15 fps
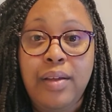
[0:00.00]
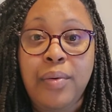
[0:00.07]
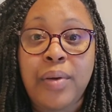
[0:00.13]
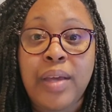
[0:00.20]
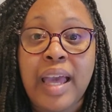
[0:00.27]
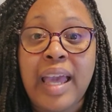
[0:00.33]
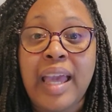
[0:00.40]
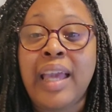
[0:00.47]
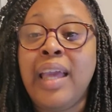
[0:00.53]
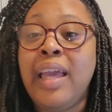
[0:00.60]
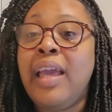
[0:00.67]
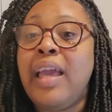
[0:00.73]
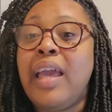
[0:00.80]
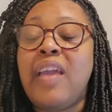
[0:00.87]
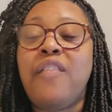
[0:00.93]
Okay?
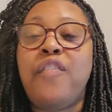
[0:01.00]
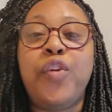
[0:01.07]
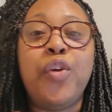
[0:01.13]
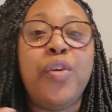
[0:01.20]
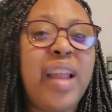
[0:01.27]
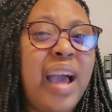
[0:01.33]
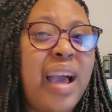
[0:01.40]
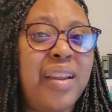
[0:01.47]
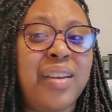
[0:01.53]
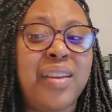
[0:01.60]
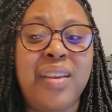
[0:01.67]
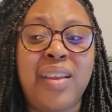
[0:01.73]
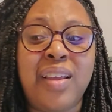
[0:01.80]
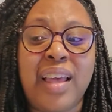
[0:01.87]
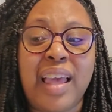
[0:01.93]
If you're not
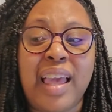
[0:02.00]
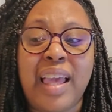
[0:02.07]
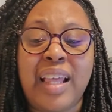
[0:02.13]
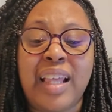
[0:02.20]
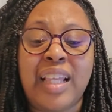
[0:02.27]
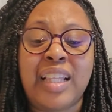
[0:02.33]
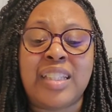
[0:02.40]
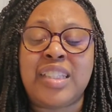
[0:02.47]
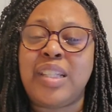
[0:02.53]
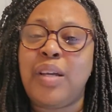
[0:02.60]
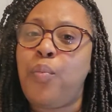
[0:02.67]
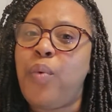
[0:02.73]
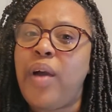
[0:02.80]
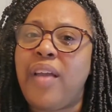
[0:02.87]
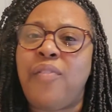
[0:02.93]
in
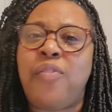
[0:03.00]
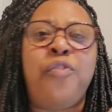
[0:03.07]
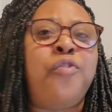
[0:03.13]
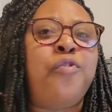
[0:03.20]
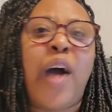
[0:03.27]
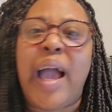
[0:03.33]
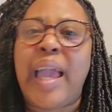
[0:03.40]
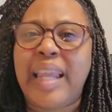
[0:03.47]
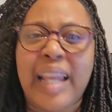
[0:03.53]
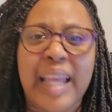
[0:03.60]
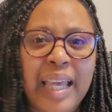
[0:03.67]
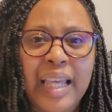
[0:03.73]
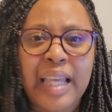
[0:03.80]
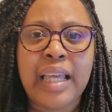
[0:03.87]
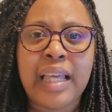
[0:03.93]
some way
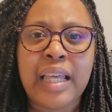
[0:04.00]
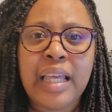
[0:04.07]
fighting